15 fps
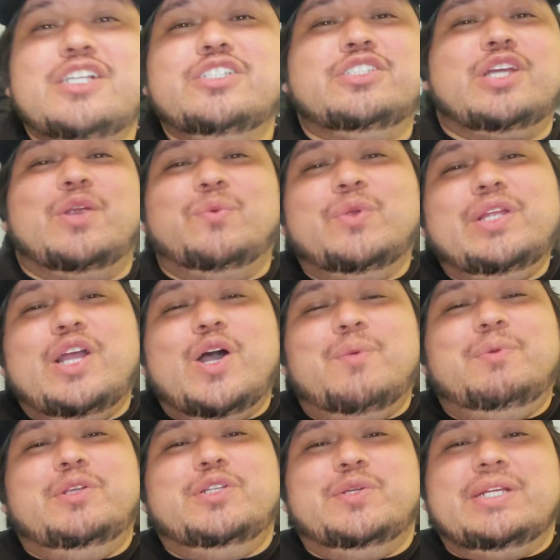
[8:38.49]
So I really
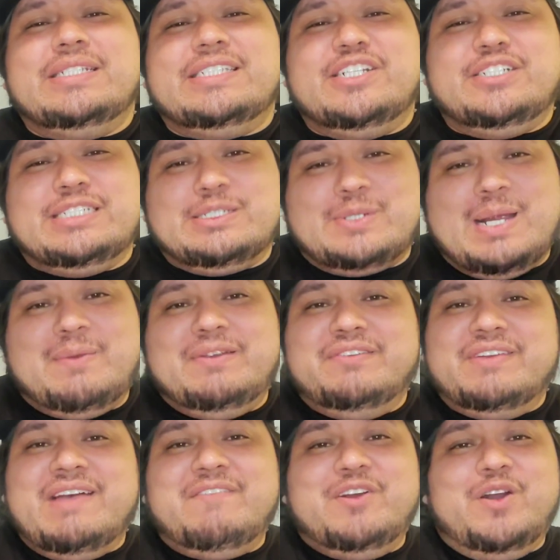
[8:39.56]
hope you do consider subscribing if
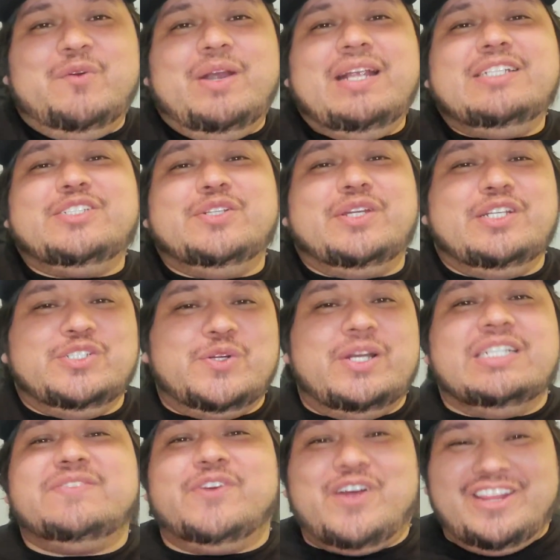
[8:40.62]
you haven't already, so you can join
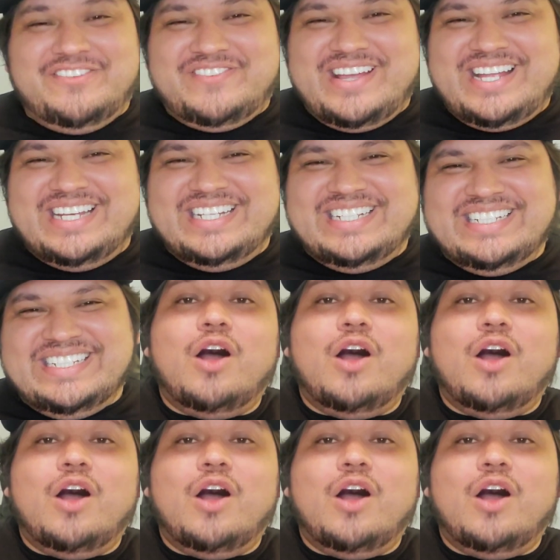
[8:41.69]
us for all the fun.